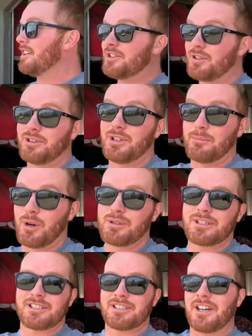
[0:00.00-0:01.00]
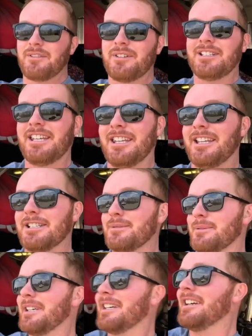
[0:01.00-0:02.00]
showed you most of the stuff I did this
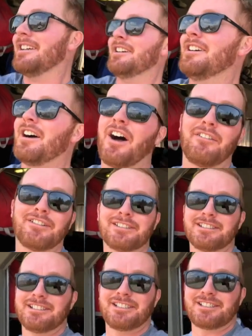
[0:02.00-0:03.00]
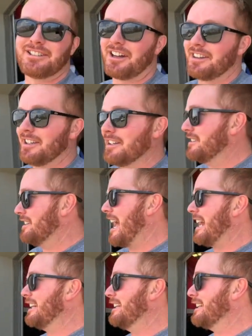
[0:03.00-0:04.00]
week. Obviously, just not the
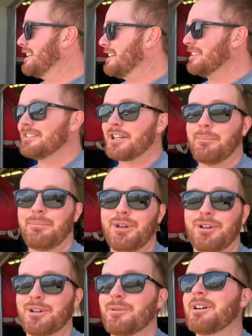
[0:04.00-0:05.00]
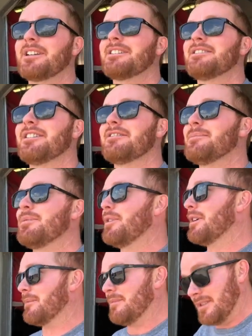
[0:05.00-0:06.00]
editing and computer work. That stuff's
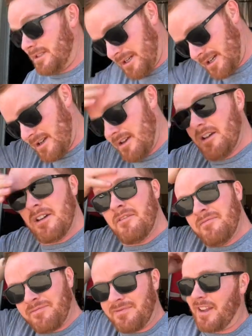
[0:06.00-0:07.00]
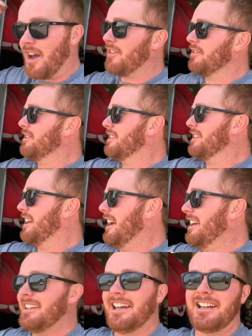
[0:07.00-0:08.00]
boring. But other than
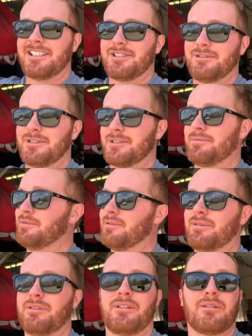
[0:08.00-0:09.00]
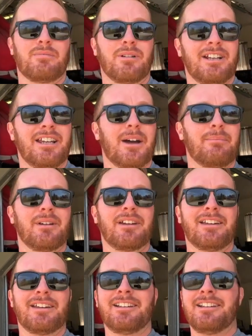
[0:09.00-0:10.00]
that, yeah, she was pretty
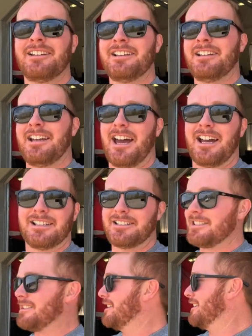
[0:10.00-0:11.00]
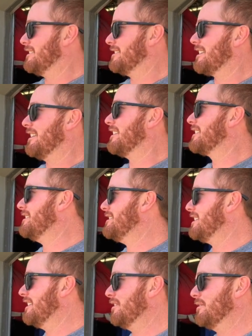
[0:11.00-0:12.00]
epic. And it's going to
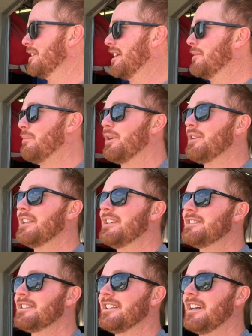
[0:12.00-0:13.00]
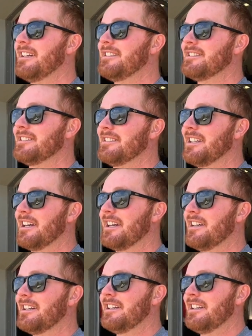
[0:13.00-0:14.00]
continue. We got a birthday tonight and...
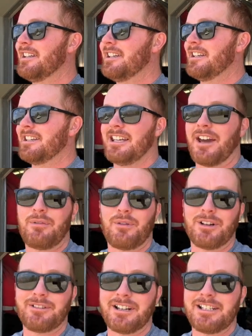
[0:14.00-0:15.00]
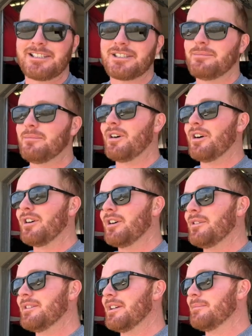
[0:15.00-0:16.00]
the F1 race
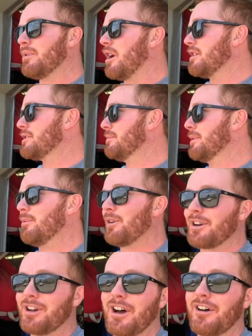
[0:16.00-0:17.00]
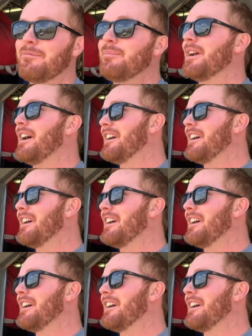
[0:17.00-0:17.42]
tomorrow, and then possibly more golf, but